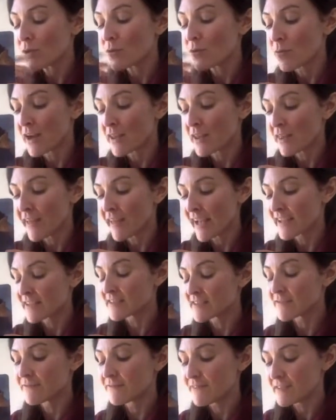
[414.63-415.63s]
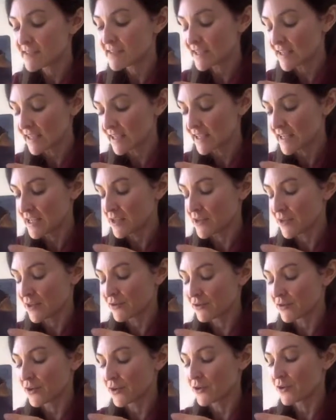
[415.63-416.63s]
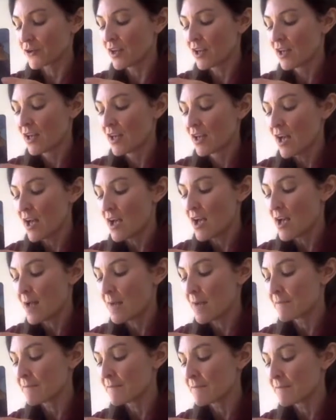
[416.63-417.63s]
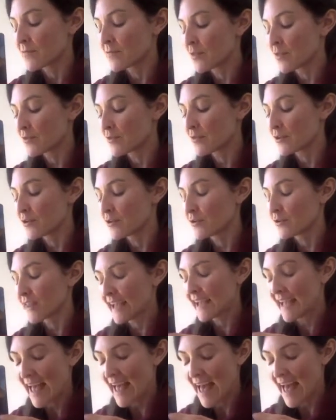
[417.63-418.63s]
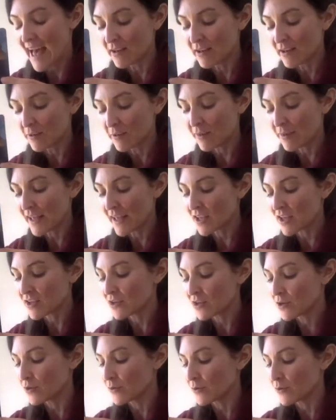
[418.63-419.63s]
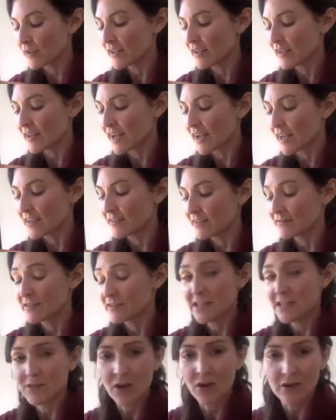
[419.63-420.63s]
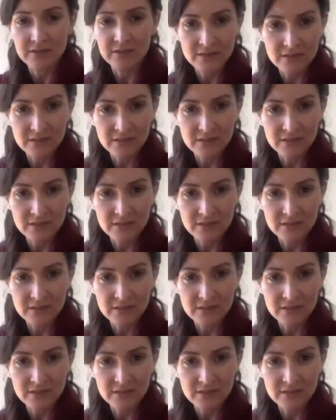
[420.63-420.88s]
Whether that is physically through like health, like, you know, a kind of detox